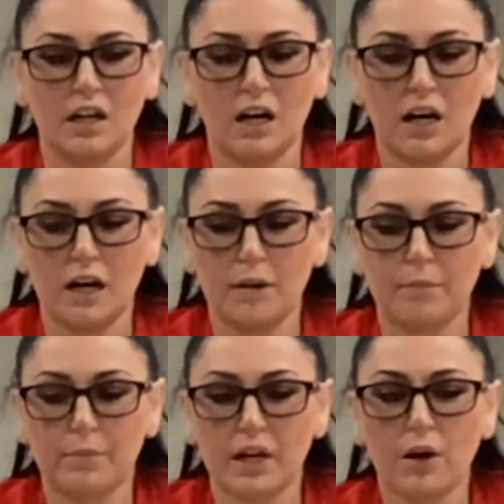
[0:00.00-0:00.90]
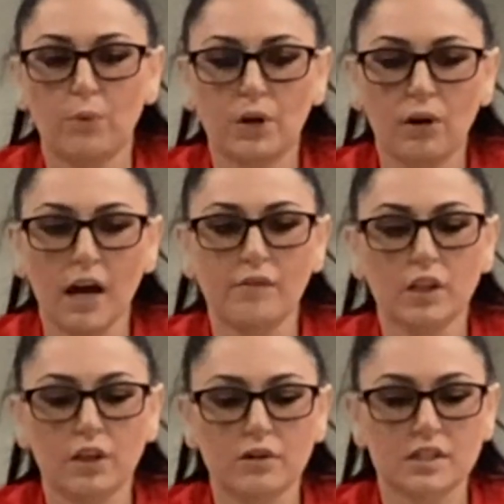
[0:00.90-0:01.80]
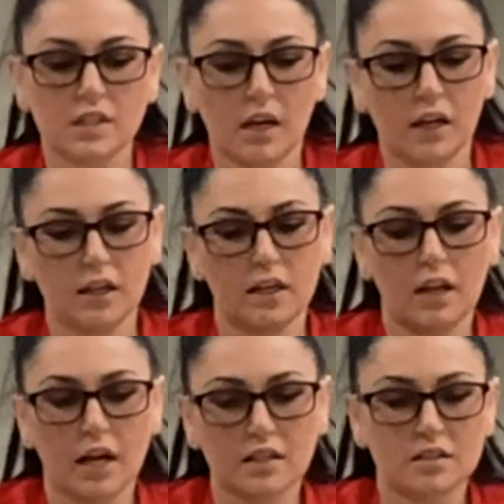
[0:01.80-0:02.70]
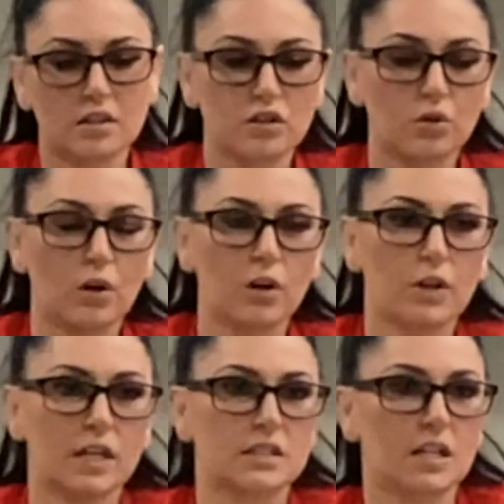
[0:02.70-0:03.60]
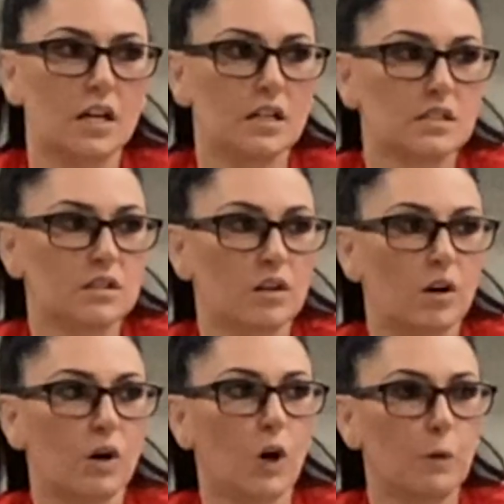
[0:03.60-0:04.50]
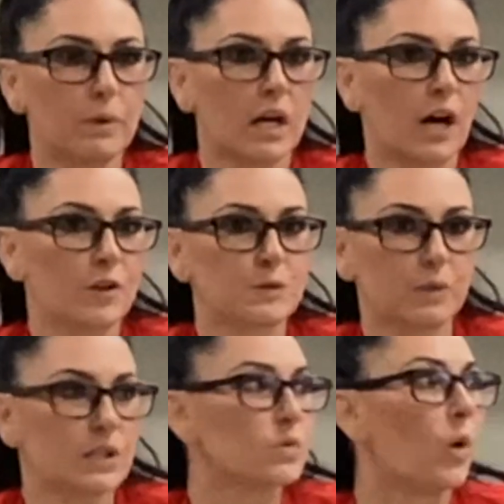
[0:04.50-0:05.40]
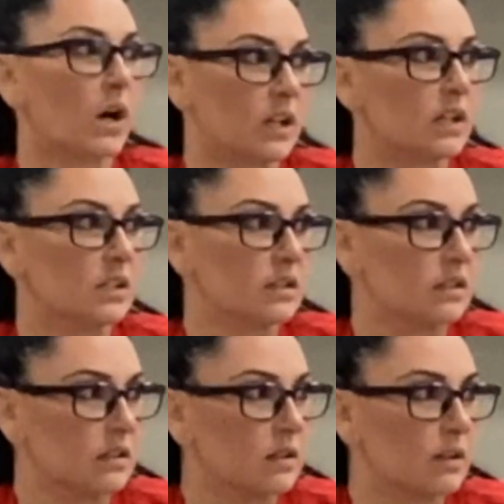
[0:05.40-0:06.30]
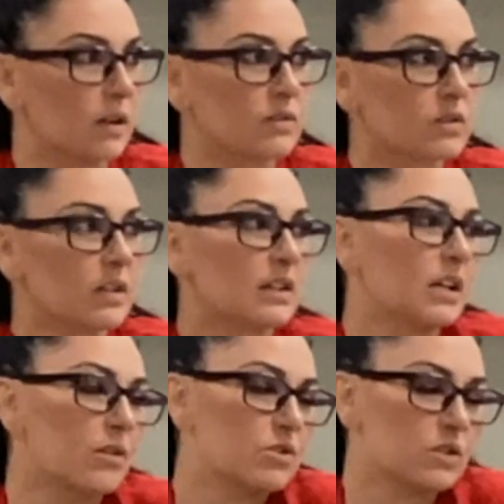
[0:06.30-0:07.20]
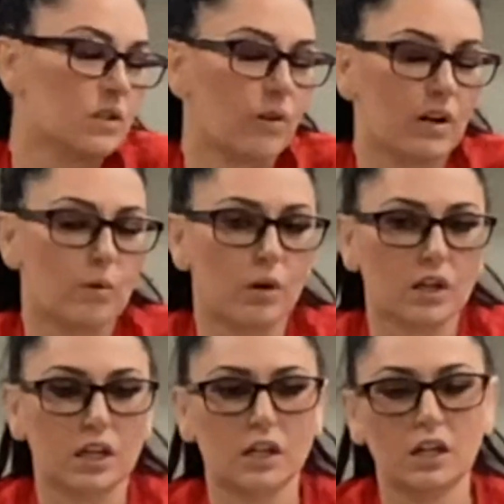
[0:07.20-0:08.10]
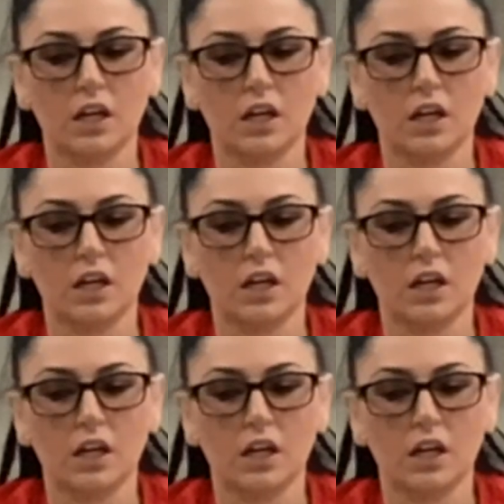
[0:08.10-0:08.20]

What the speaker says: But I will have a little sign next to the door that says, open house, please walk in, so that they know just to go ahead and walk in.